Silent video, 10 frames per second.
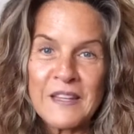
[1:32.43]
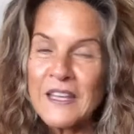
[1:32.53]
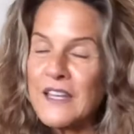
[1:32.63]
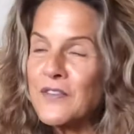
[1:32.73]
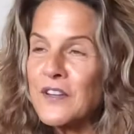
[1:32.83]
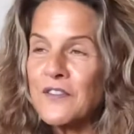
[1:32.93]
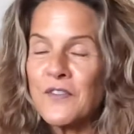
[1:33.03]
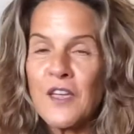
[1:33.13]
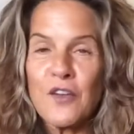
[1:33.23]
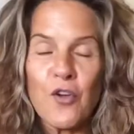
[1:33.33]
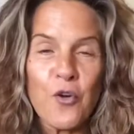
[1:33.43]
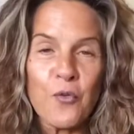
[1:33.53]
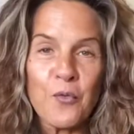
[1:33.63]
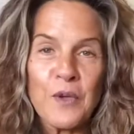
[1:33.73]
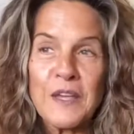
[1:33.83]
Even if they know,
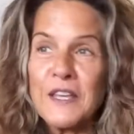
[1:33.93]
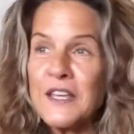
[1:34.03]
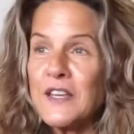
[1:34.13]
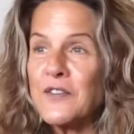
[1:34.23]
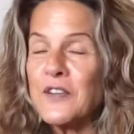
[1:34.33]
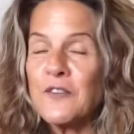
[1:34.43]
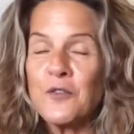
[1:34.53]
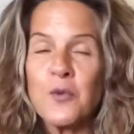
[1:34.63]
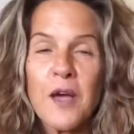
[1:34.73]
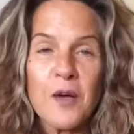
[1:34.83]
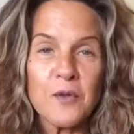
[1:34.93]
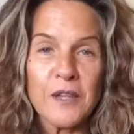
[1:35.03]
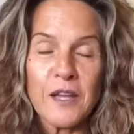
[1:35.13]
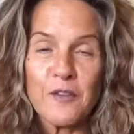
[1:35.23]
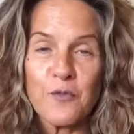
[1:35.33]
even if you
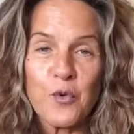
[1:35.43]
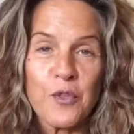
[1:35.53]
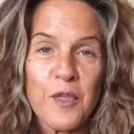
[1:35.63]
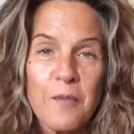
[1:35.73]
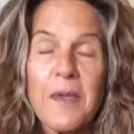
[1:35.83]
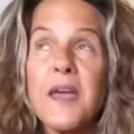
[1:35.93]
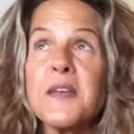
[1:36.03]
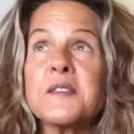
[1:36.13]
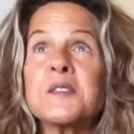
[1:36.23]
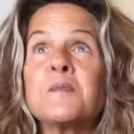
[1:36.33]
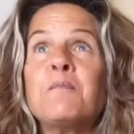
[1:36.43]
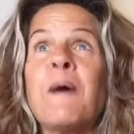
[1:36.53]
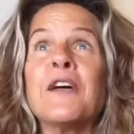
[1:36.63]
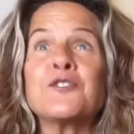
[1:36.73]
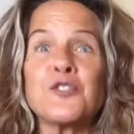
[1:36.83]
outline it for them,
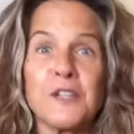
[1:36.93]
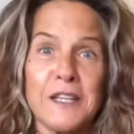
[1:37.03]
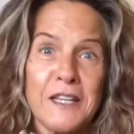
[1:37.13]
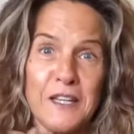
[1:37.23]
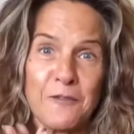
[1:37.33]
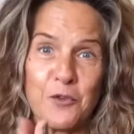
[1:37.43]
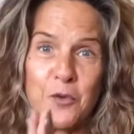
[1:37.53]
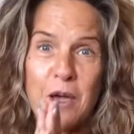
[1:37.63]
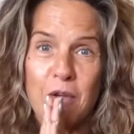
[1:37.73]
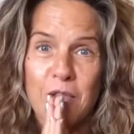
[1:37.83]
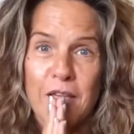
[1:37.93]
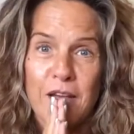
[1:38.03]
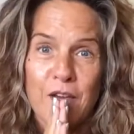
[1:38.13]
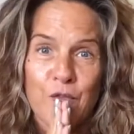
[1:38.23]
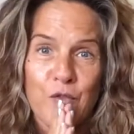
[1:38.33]
especially if you
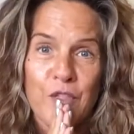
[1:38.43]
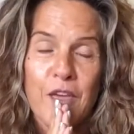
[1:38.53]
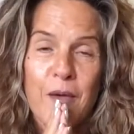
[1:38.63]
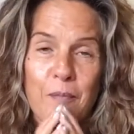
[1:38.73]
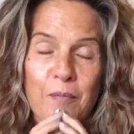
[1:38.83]
outline it for them.